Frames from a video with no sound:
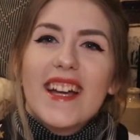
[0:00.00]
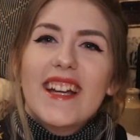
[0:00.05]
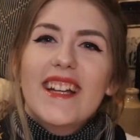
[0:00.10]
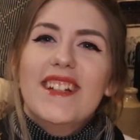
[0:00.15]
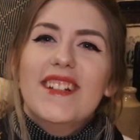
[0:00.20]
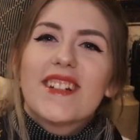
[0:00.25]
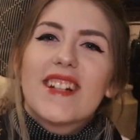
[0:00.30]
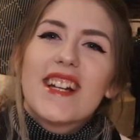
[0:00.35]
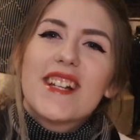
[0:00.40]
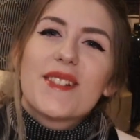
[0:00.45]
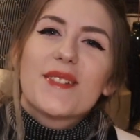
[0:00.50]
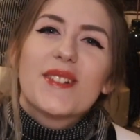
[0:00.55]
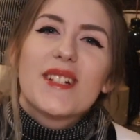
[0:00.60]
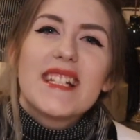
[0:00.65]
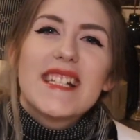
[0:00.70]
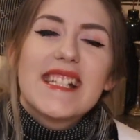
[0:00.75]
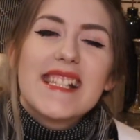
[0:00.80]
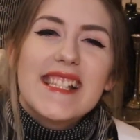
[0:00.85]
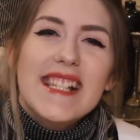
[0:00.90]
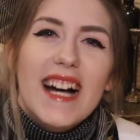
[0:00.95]
Hey you guys,
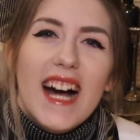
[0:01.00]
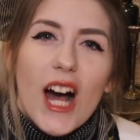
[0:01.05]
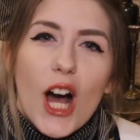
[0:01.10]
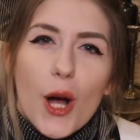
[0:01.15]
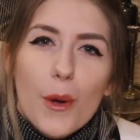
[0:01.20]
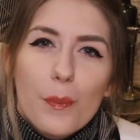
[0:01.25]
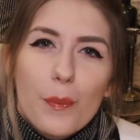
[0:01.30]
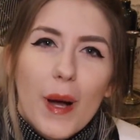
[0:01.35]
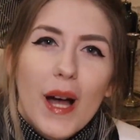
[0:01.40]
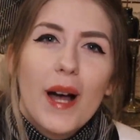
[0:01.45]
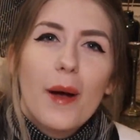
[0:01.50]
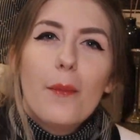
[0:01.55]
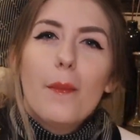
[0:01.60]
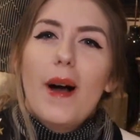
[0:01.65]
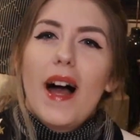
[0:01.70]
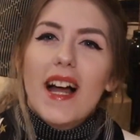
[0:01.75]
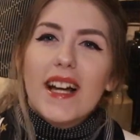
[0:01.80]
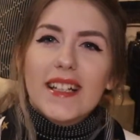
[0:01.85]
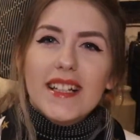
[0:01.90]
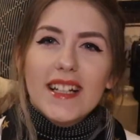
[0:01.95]
what is up?
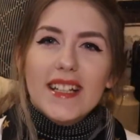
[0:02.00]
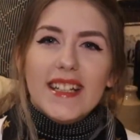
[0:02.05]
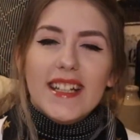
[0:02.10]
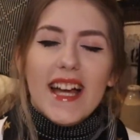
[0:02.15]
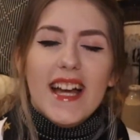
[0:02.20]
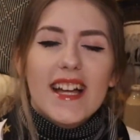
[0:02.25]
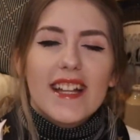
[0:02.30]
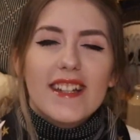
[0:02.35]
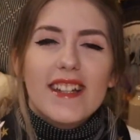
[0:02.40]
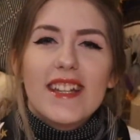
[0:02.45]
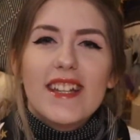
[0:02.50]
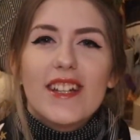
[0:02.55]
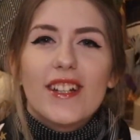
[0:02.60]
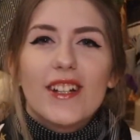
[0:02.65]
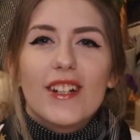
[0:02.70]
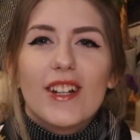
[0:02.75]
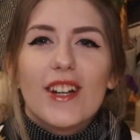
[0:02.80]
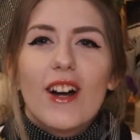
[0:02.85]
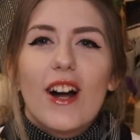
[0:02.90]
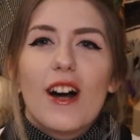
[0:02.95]
Back again
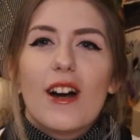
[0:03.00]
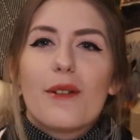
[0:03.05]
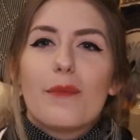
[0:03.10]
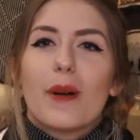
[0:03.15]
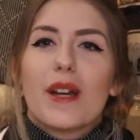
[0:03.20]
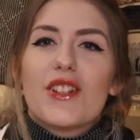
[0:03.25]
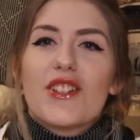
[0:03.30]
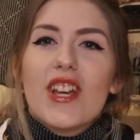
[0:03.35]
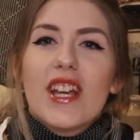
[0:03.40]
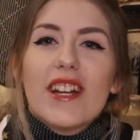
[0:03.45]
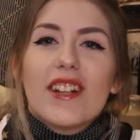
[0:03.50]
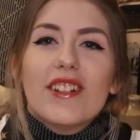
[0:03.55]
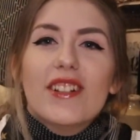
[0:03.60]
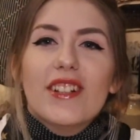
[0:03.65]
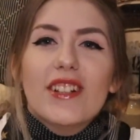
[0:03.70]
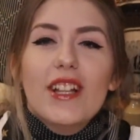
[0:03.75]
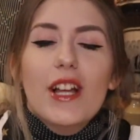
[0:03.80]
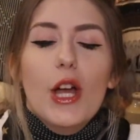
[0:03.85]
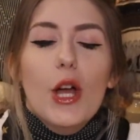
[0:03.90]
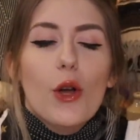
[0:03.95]
here on my
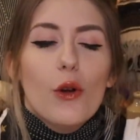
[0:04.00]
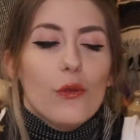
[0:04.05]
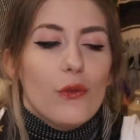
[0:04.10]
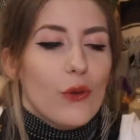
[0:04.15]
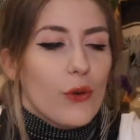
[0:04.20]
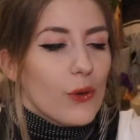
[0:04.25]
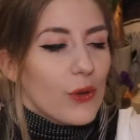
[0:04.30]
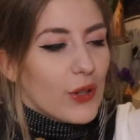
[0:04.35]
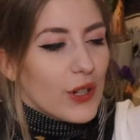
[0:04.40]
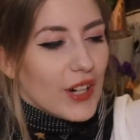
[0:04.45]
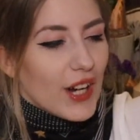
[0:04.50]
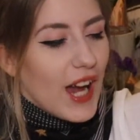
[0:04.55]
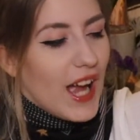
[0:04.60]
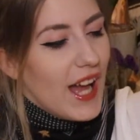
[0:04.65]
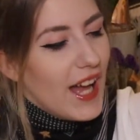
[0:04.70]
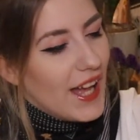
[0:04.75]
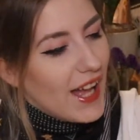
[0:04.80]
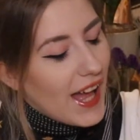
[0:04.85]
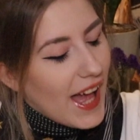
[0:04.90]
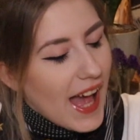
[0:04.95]
channel for,
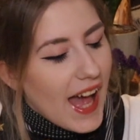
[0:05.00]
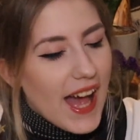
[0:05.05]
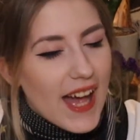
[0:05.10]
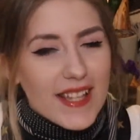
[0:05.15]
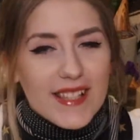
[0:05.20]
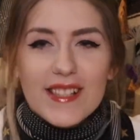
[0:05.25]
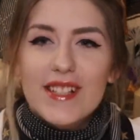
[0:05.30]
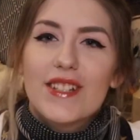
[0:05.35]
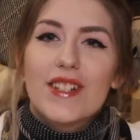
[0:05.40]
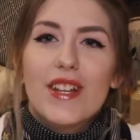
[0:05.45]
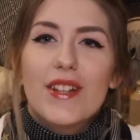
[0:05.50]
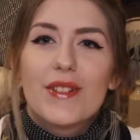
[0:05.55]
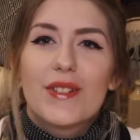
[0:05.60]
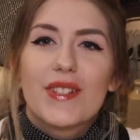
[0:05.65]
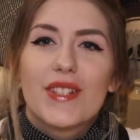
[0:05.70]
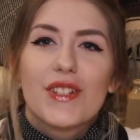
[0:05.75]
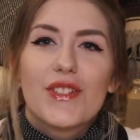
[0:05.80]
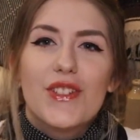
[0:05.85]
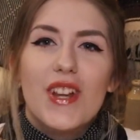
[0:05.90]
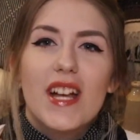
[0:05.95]
as the title
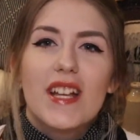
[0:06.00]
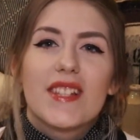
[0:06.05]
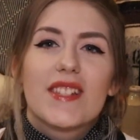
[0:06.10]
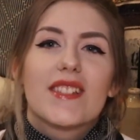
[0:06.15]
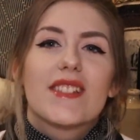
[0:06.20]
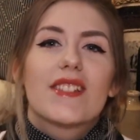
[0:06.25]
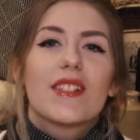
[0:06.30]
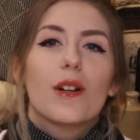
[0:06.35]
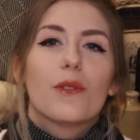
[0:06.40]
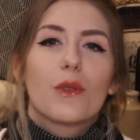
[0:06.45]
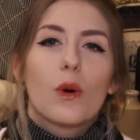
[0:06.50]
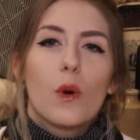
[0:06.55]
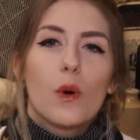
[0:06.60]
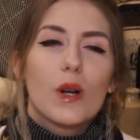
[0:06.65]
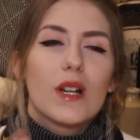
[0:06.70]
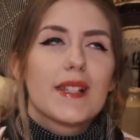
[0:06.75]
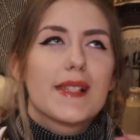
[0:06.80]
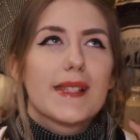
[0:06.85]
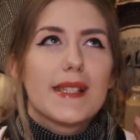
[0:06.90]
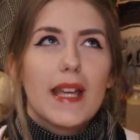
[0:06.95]
suggests, of
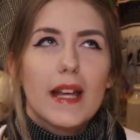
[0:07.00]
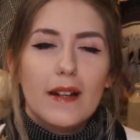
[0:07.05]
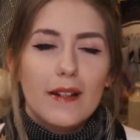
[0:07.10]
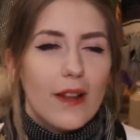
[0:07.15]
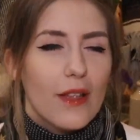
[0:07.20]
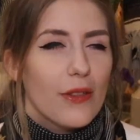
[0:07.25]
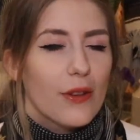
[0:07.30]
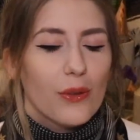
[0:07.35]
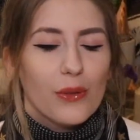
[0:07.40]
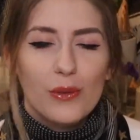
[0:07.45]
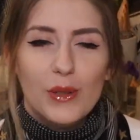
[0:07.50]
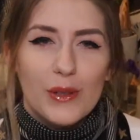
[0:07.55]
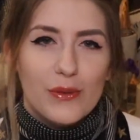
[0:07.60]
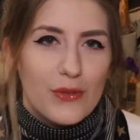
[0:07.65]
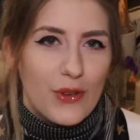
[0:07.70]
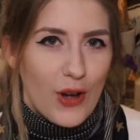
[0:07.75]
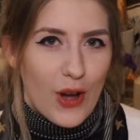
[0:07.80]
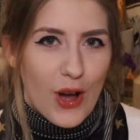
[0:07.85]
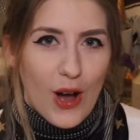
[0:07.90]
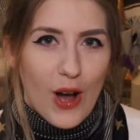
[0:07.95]
course, yet another
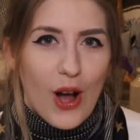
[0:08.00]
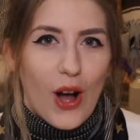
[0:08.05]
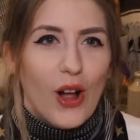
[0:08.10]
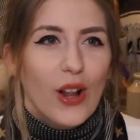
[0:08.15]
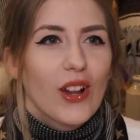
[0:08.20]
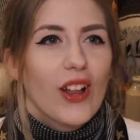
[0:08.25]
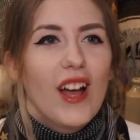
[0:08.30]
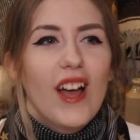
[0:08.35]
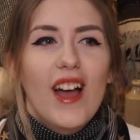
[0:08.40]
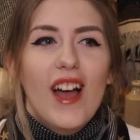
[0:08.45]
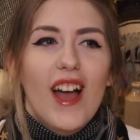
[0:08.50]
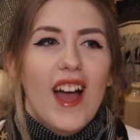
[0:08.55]
thrift haul,